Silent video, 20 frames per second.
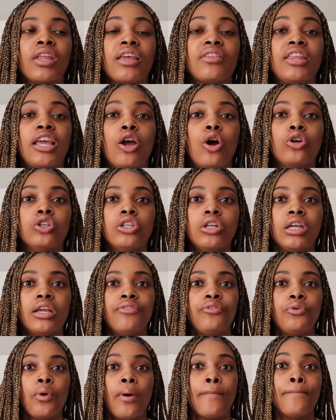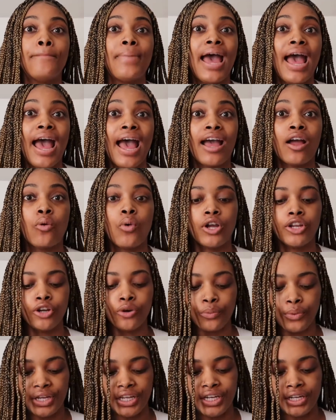They also give you a bag while
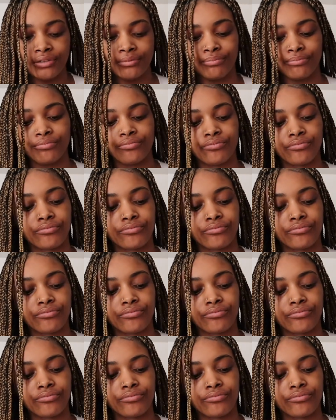you're waiting.